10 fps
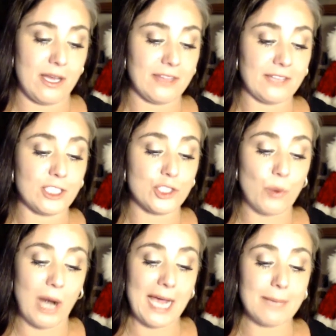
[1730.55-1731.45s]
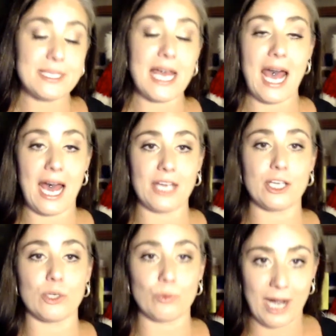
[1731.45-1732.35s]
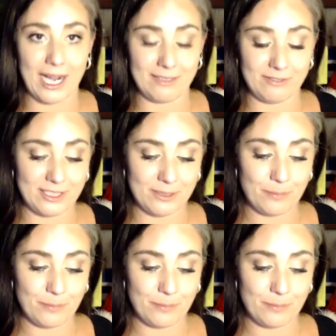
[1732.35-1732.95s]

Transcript: that the tribes had arrived.